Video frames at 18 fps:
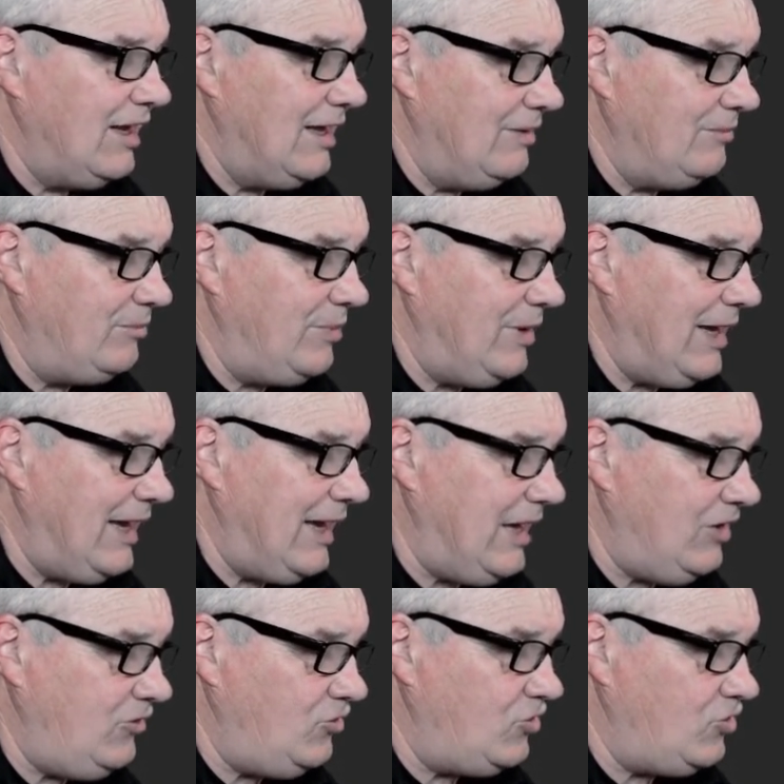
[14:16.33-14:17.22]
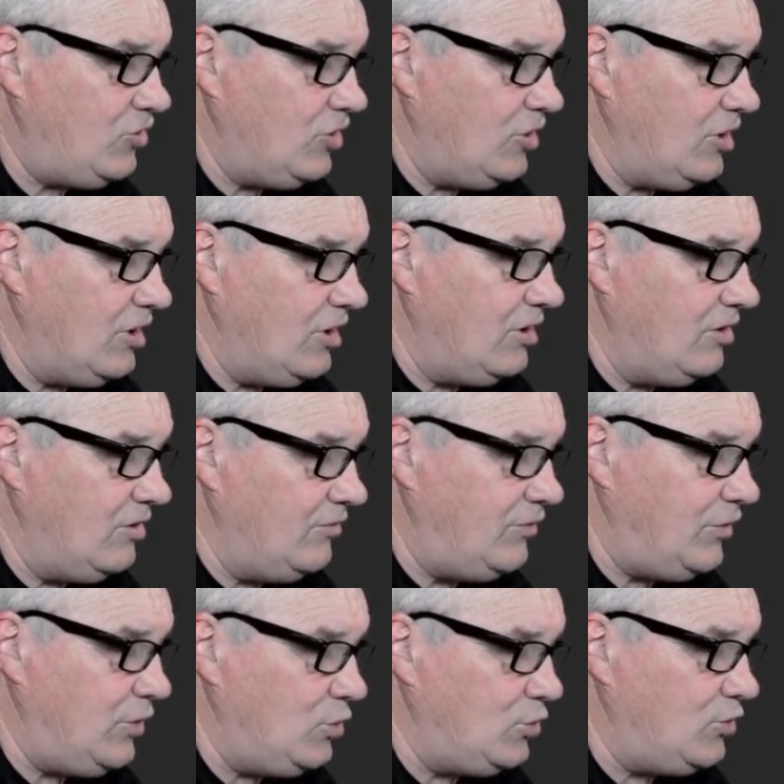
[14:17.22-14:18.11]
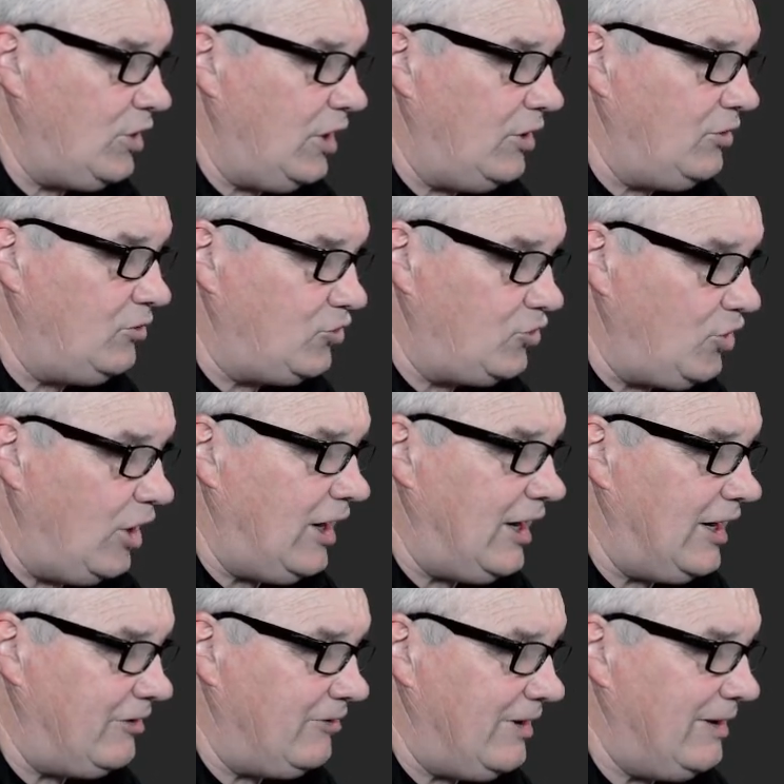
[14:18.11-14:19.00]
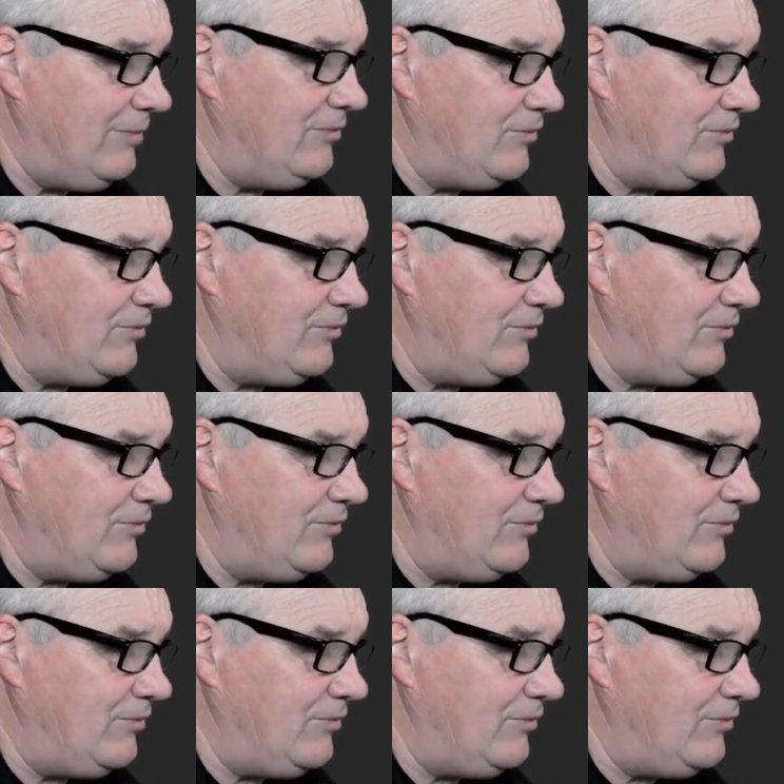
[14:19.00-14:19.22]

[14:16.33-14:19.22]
page field note diagram,